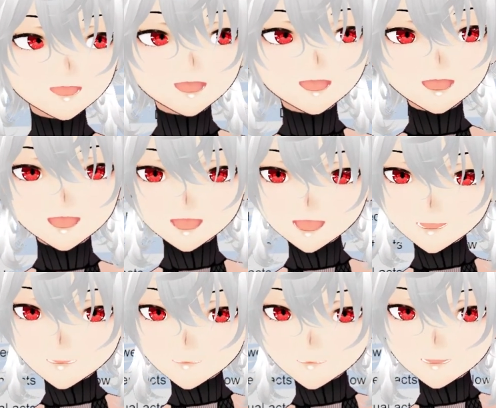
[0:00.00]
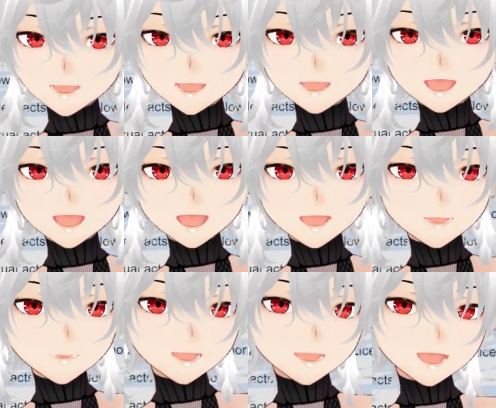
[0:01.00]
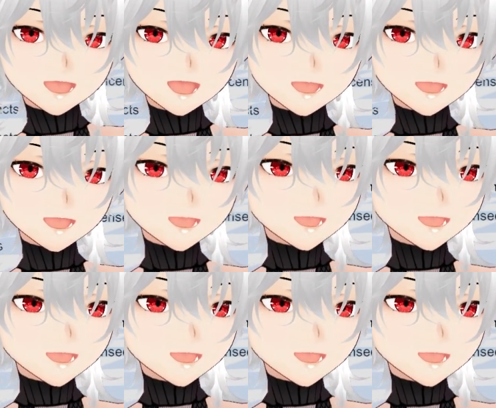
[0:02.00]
and watch it unfold.